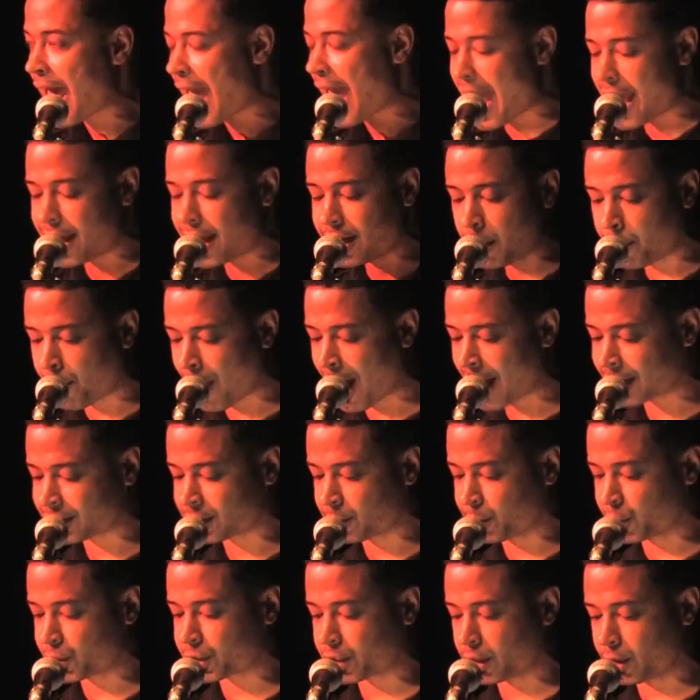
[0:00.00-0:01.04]
Any
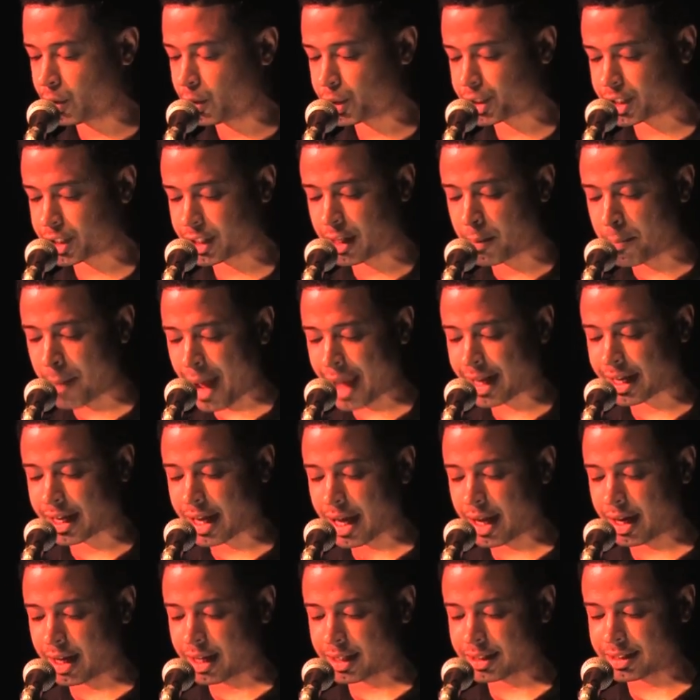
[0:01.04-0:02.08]
possible solution that might
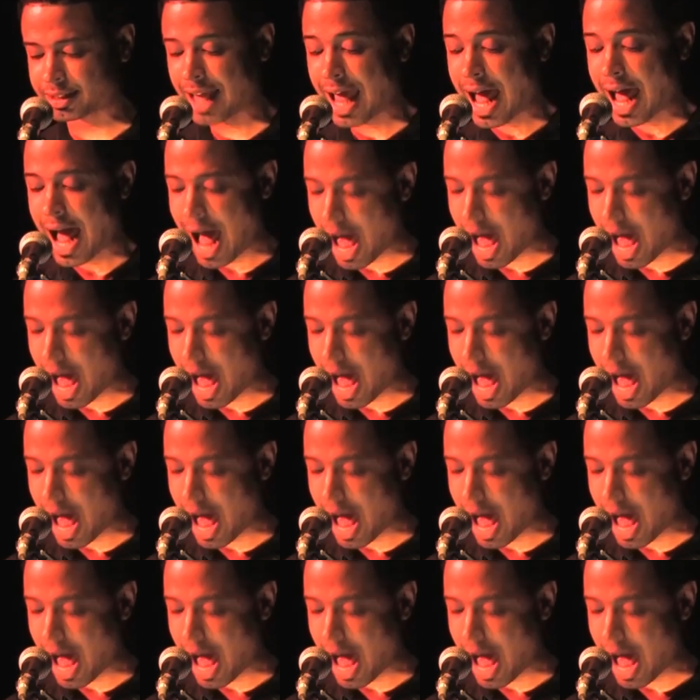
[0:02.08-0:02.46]
get us